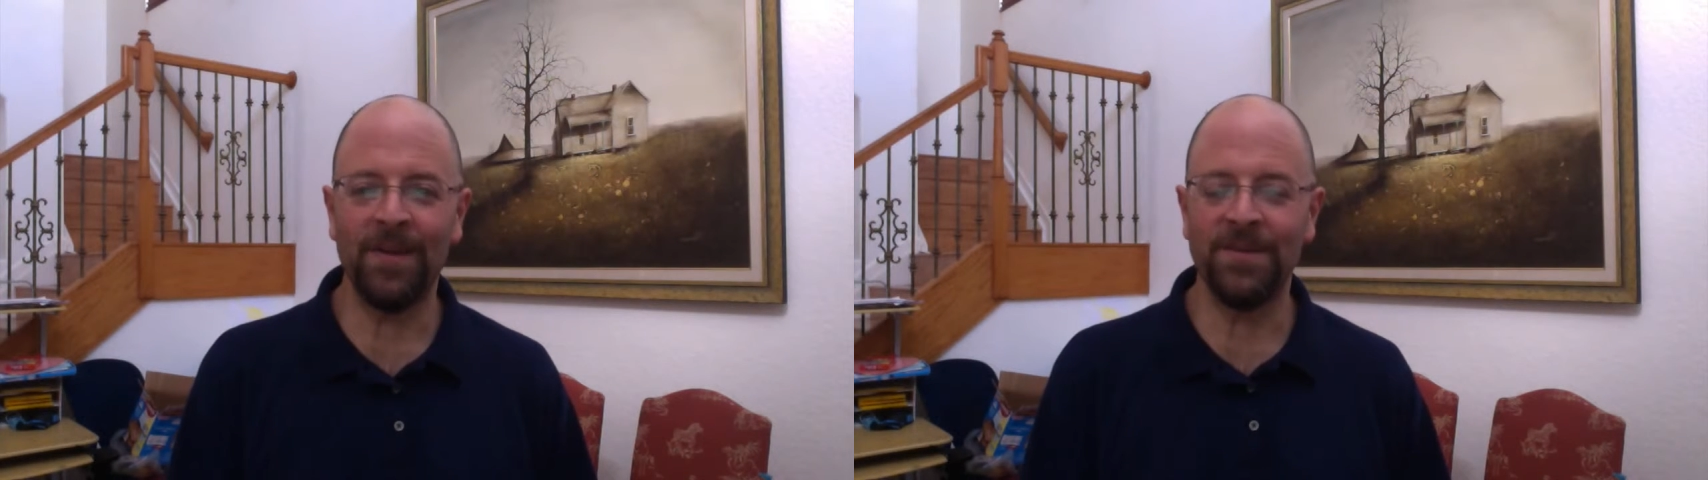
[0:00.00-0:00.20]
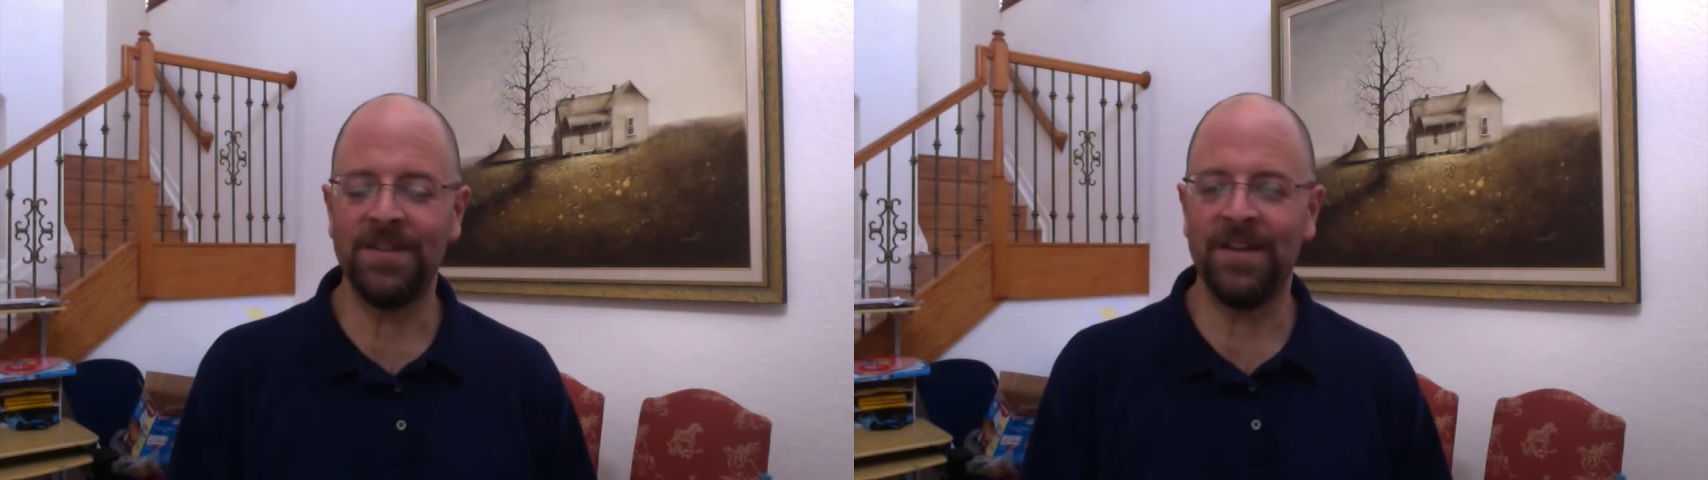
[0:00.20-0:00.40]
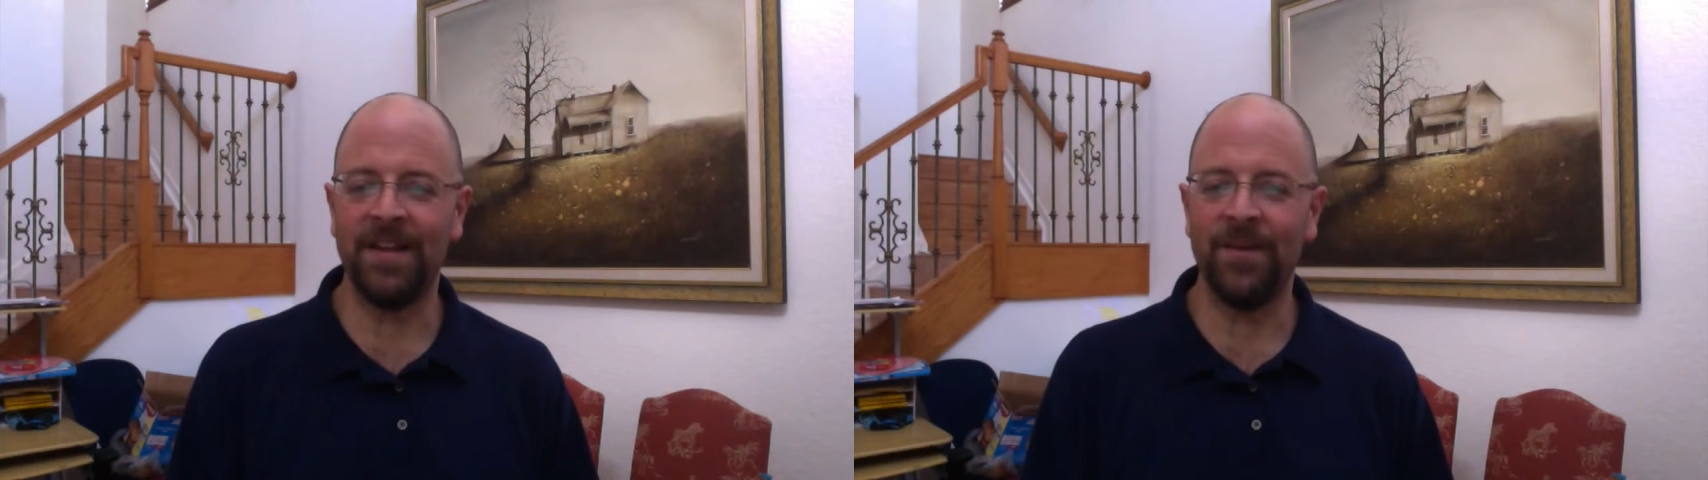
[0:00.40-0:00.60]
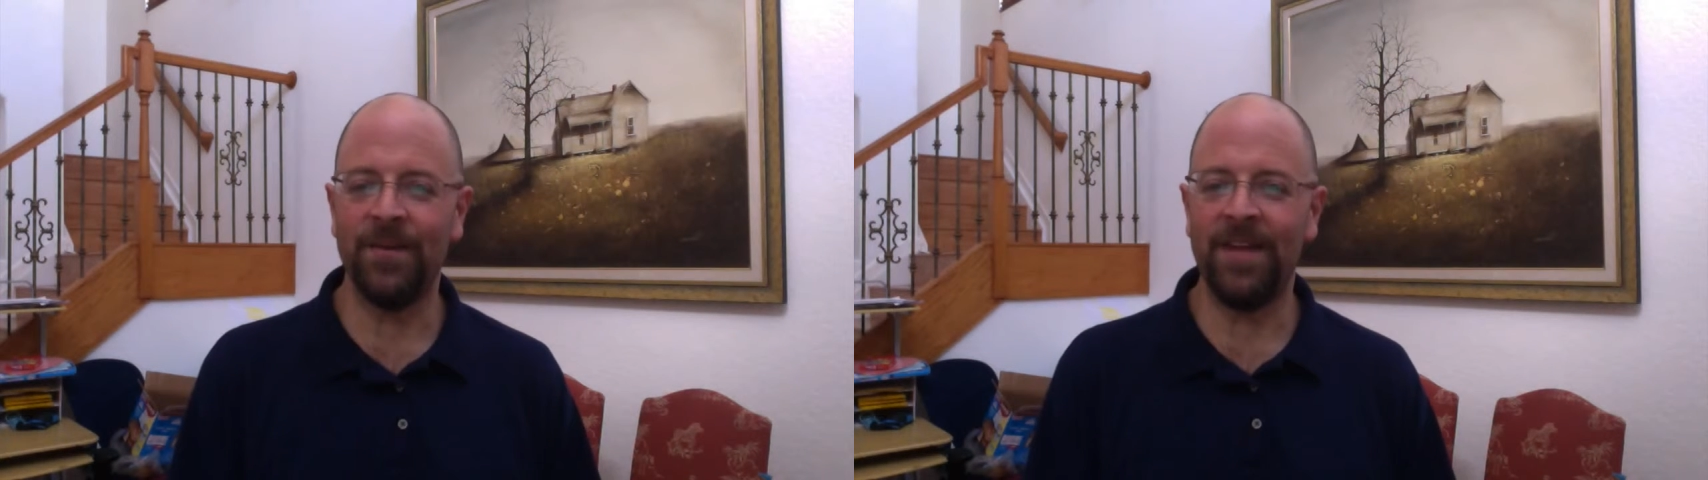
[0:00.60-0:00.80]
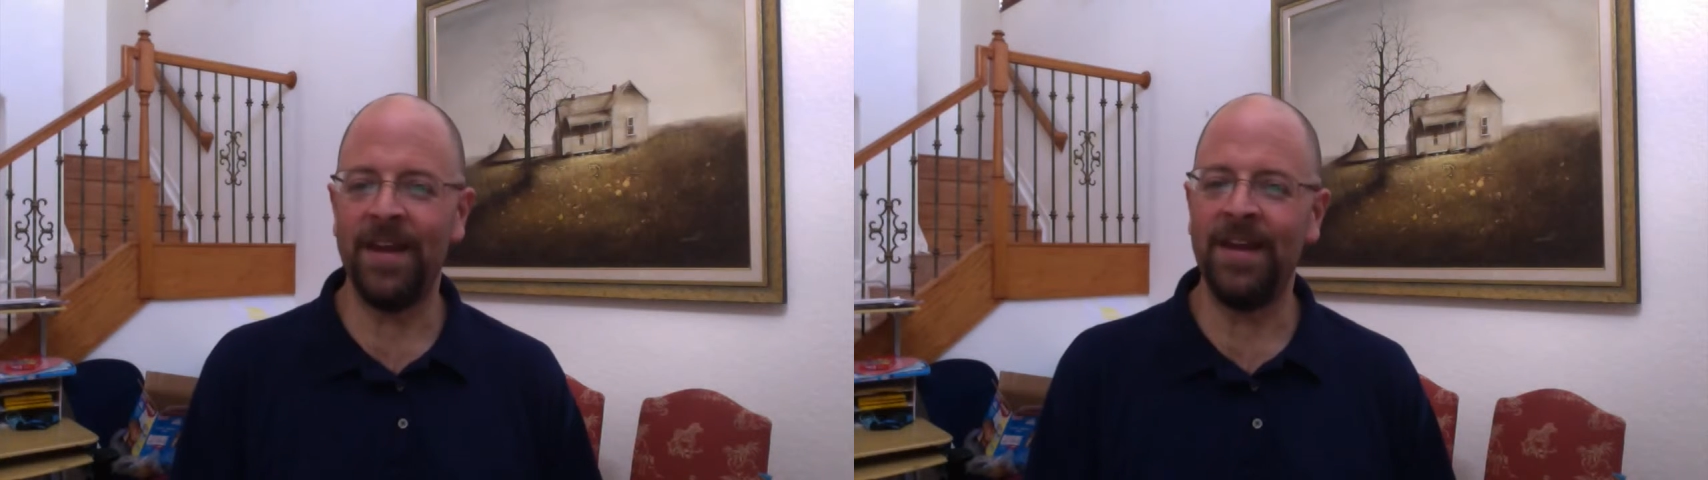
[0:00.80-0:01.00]
I was dealing
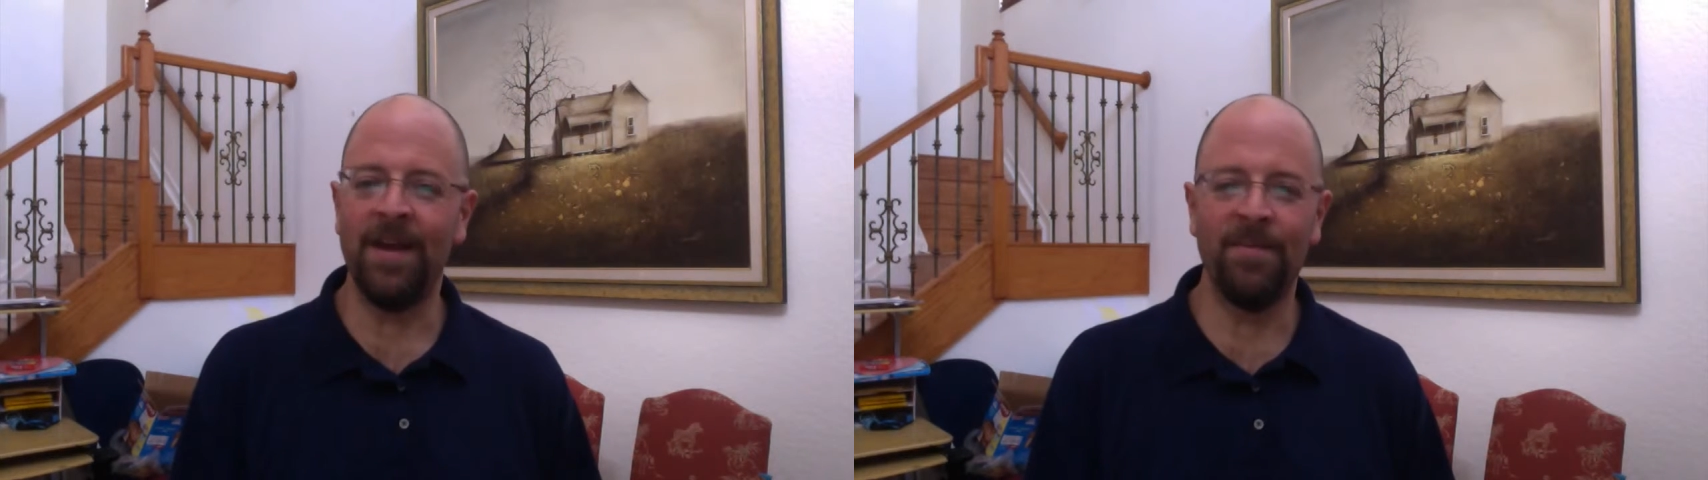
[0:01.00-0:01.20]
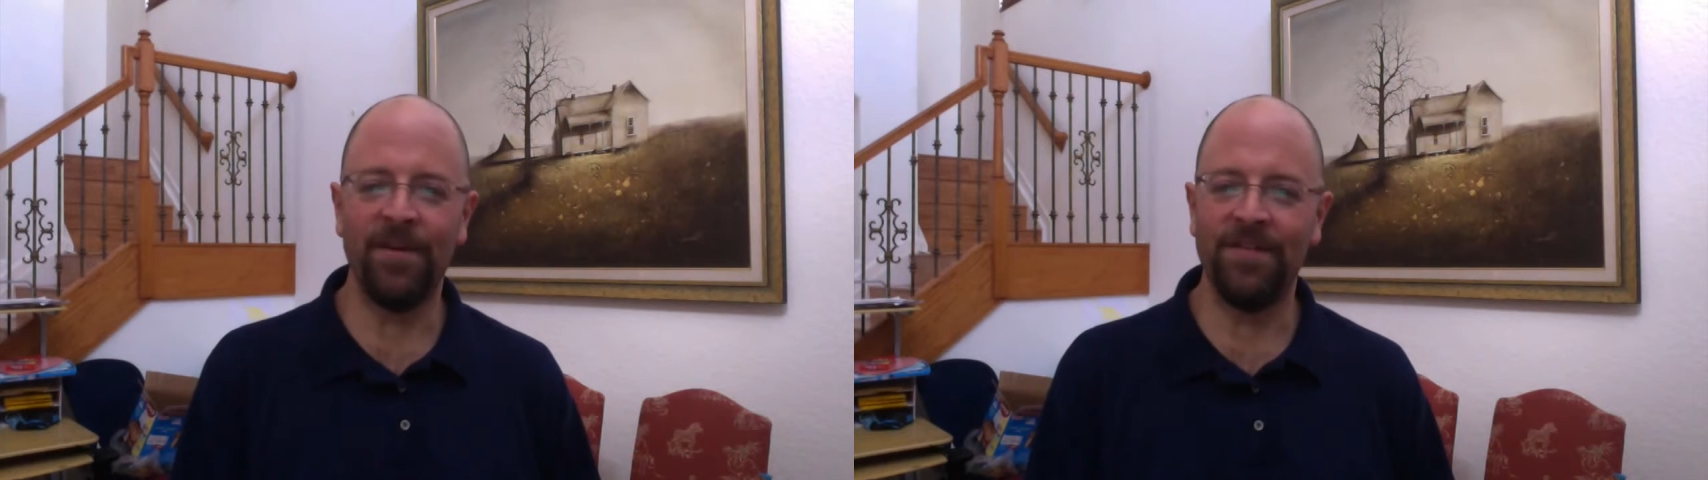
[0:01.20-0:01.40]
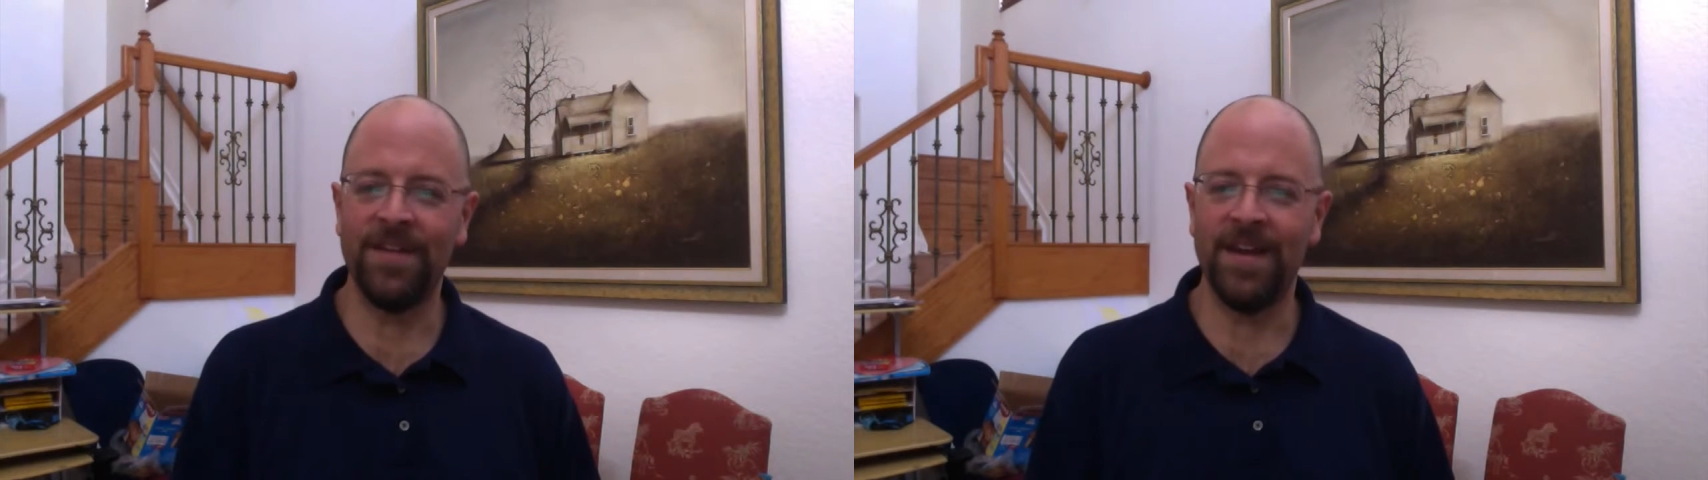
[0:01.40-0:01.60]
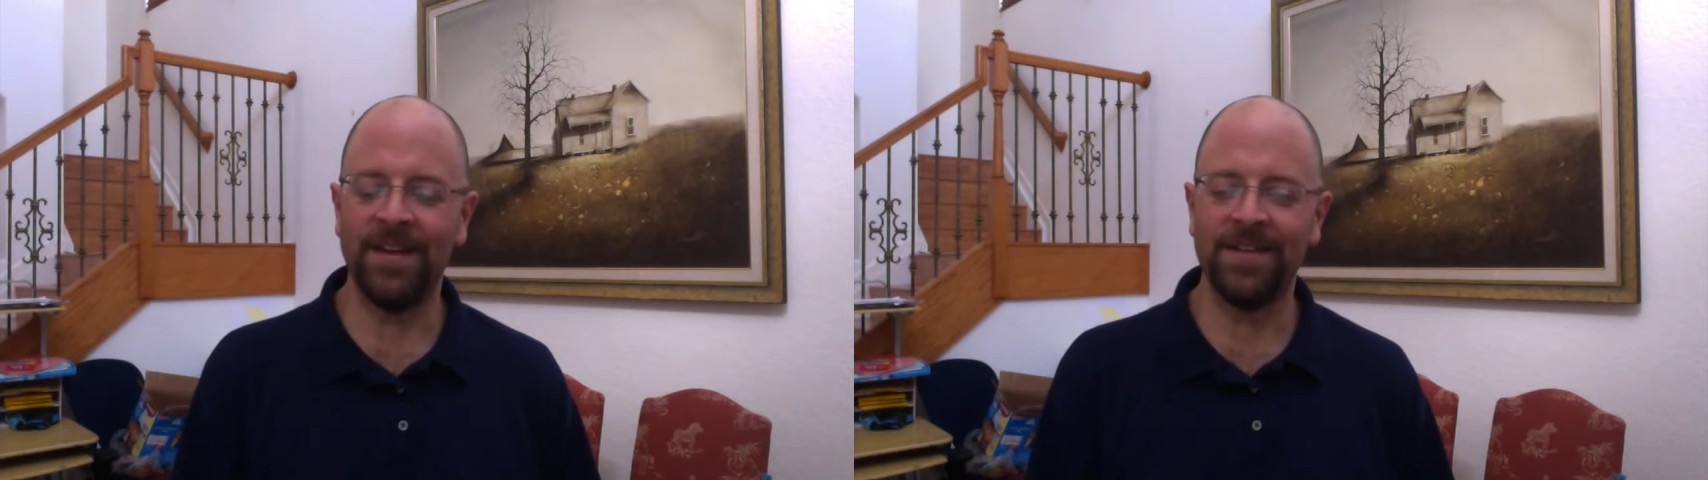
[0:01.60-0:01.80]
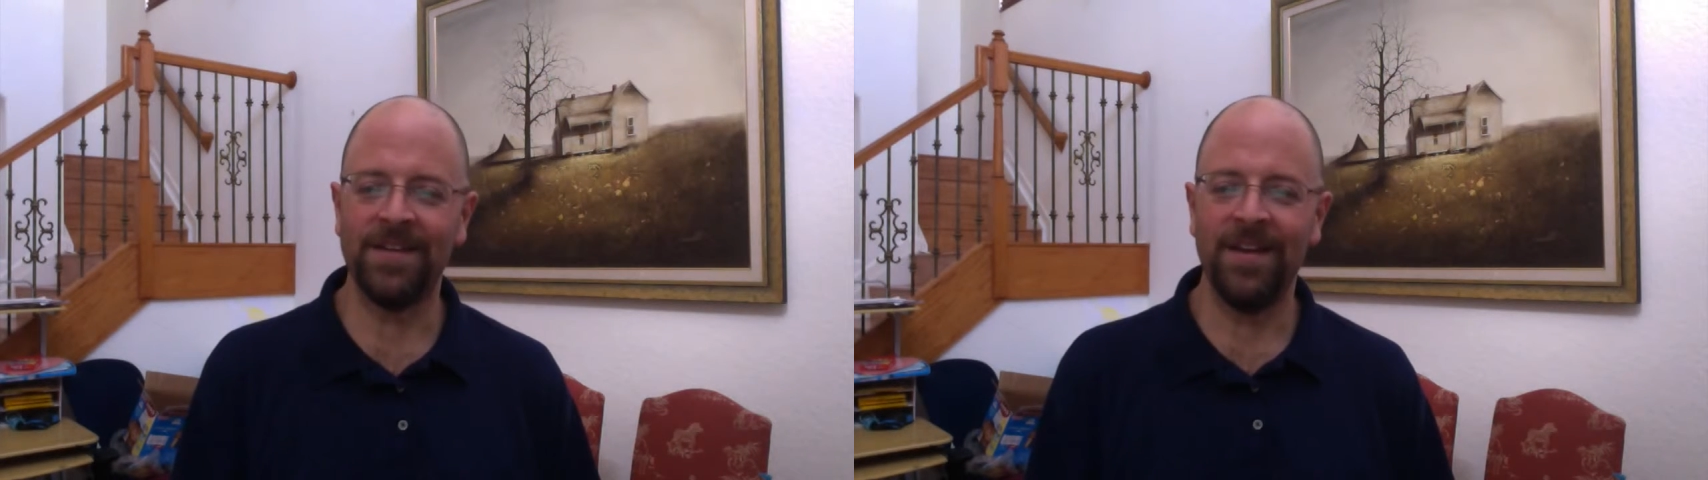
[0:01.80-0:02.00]
with any number of
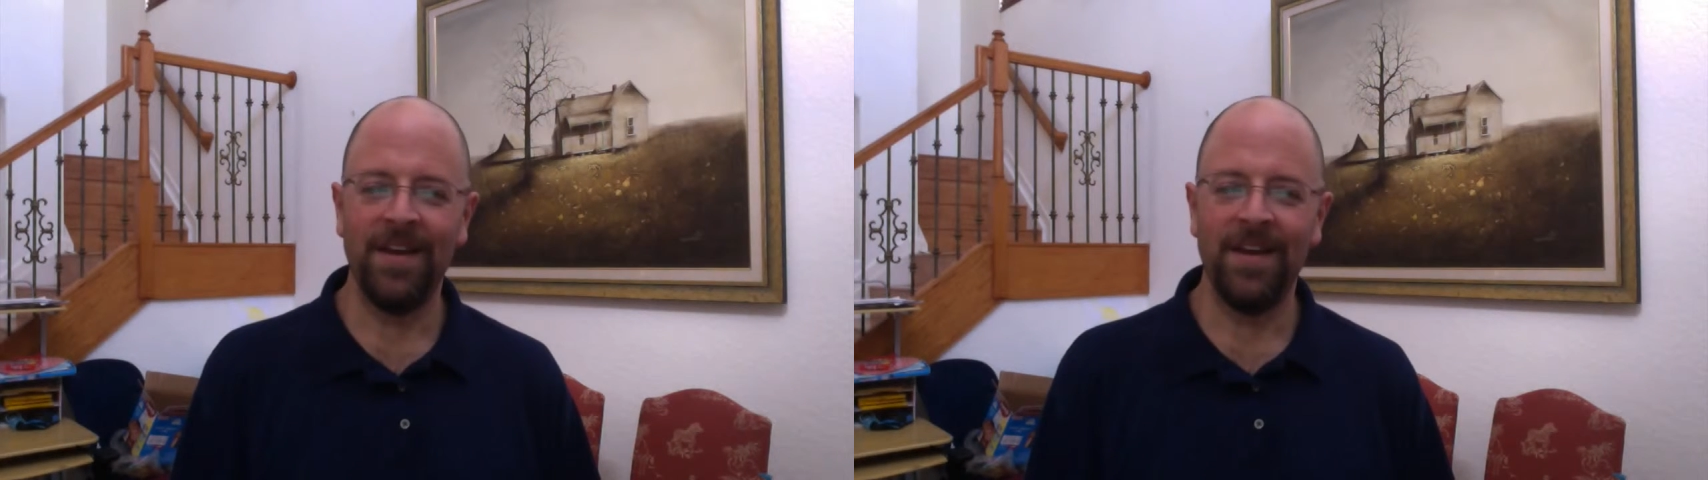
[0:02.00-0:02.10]
things.